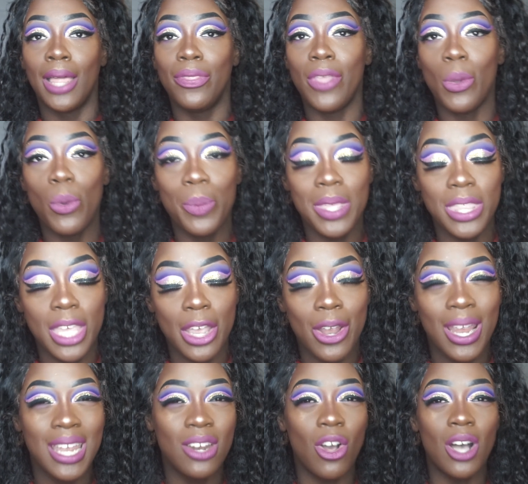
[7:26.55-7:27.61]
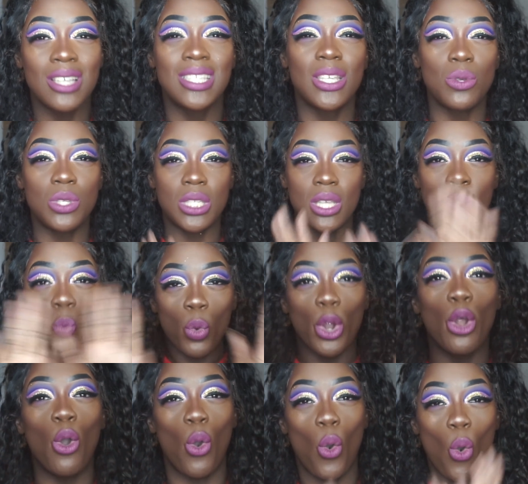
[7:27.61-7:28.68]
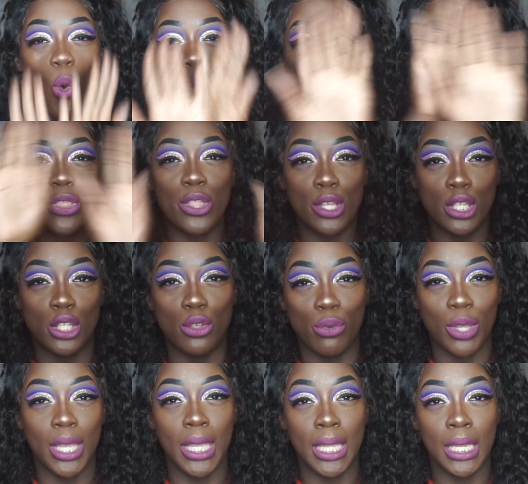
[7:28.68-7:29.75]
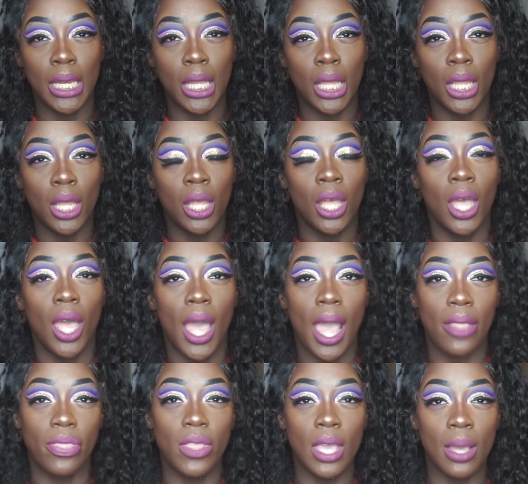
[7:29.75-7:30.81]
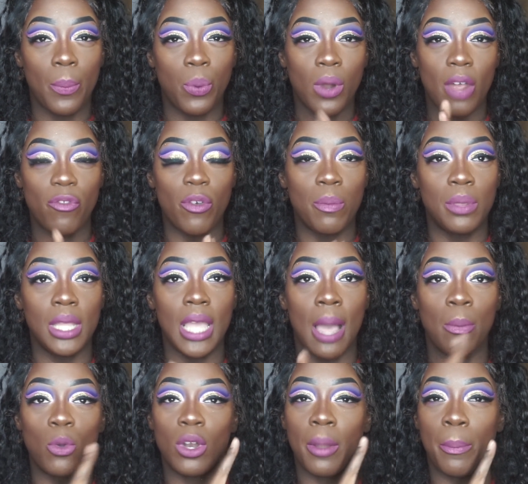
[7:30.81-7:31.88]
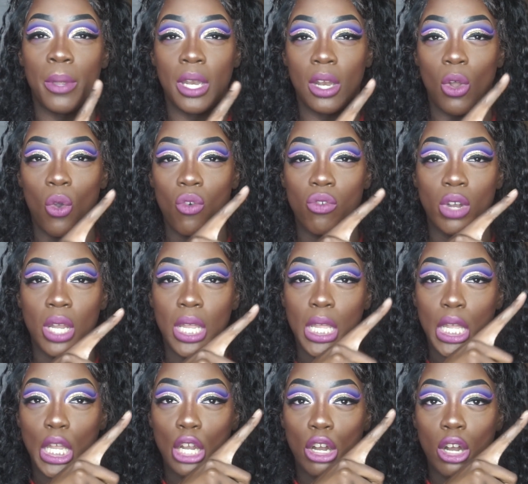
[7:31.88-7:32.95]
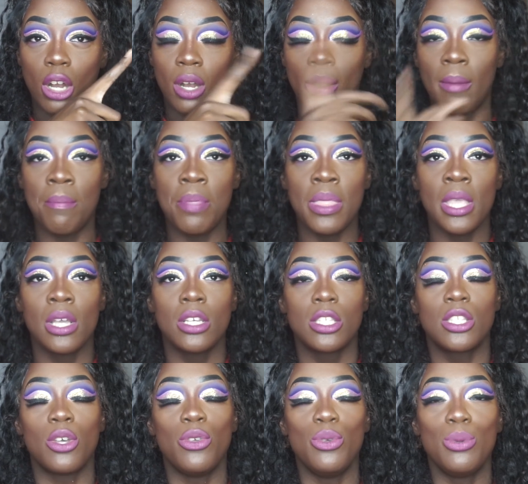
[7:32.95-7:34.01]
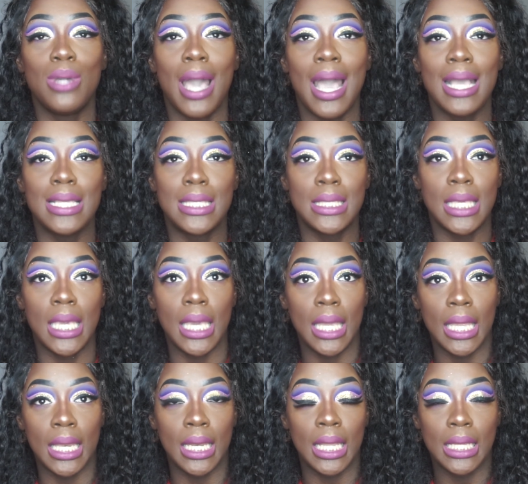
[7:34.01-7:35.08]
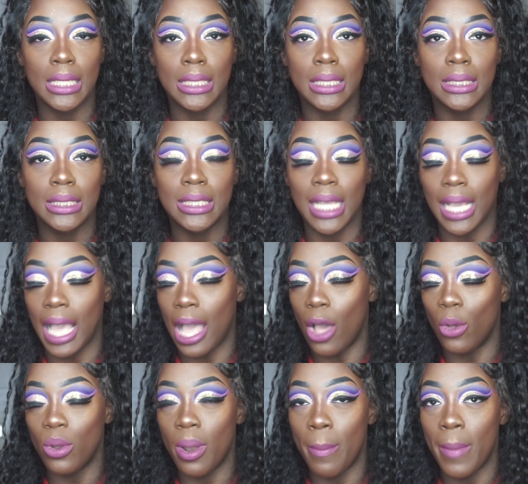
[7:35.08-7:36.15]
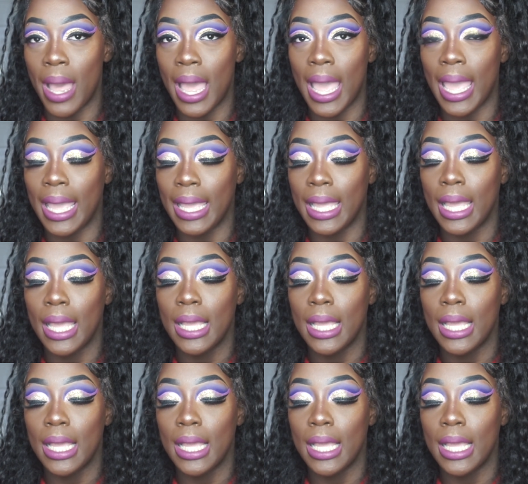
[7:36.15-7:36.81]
they will be there, and also somewhere on the screen. I think preferably I'm gonna put it over here so you guys can check out my